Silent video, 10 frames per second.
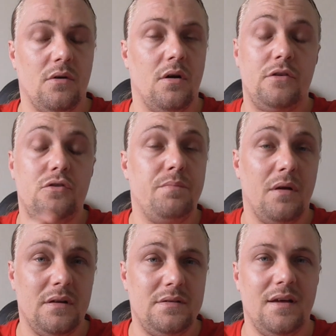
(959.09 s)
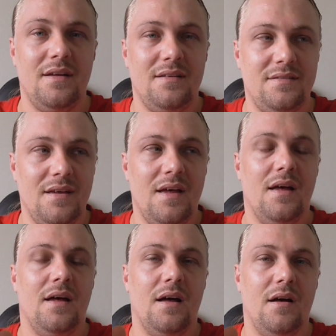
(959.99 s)
Well, I do apologize
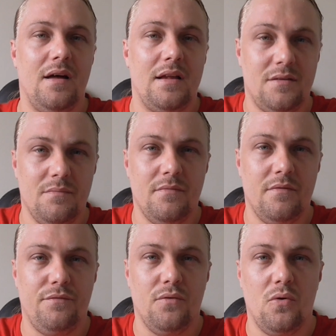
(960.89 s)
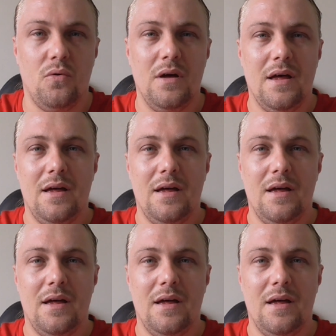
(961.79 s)
for